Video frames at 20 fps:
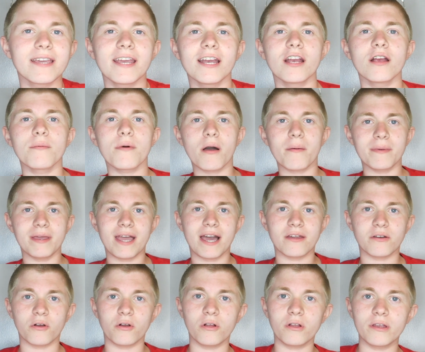care about me
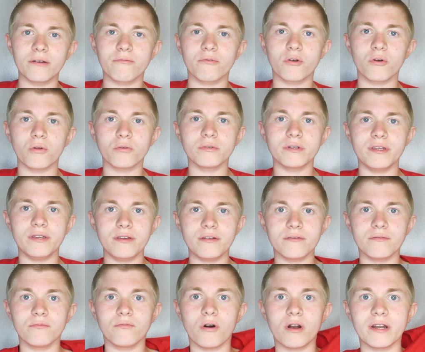at all and were only
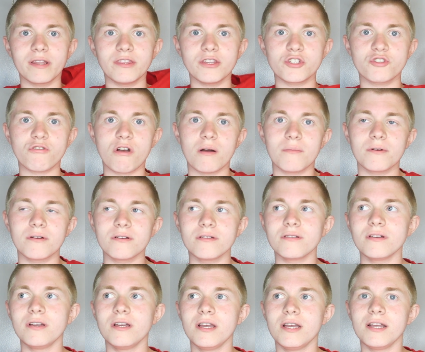wanting the drama
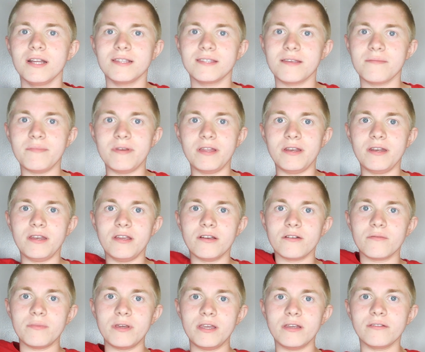to be
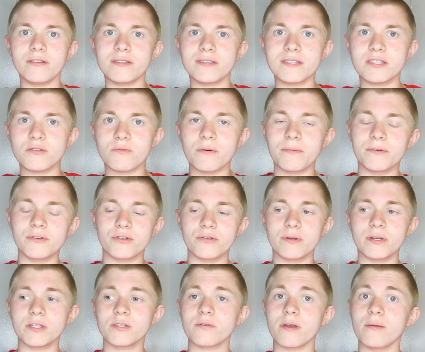near me and listen to what we were
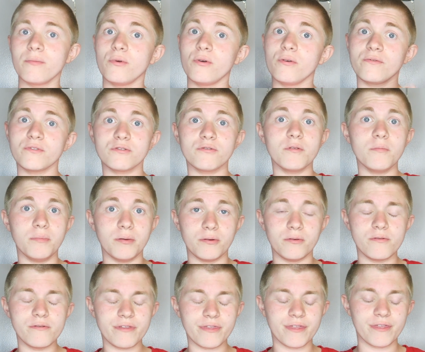doing. So I moved to a
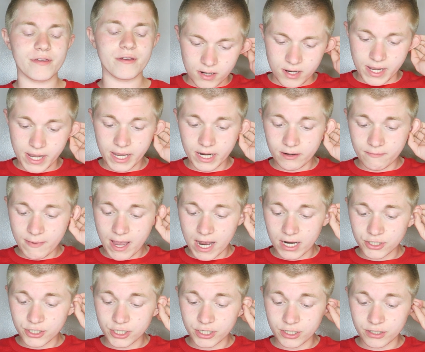booth, and I'm
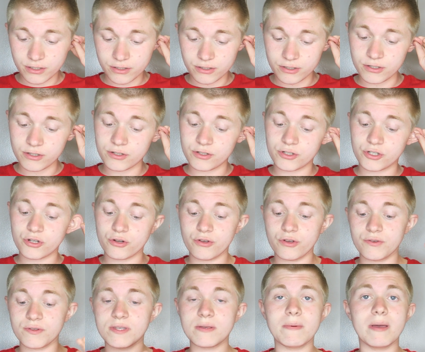actually gonna show
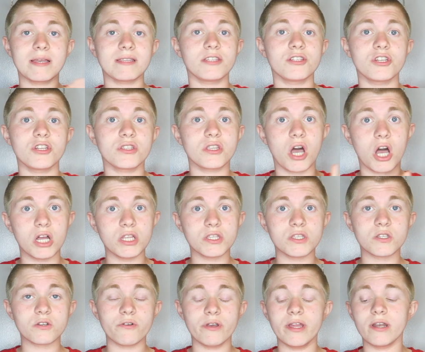you some messages on
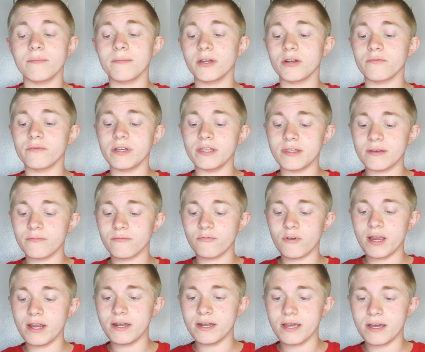screen. I'm gonna read them
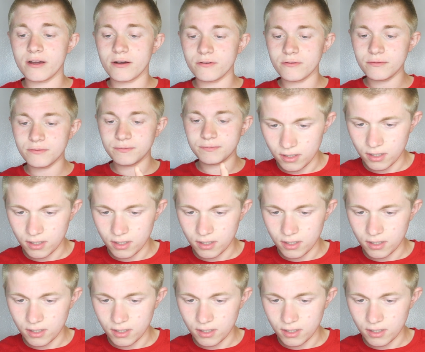right now.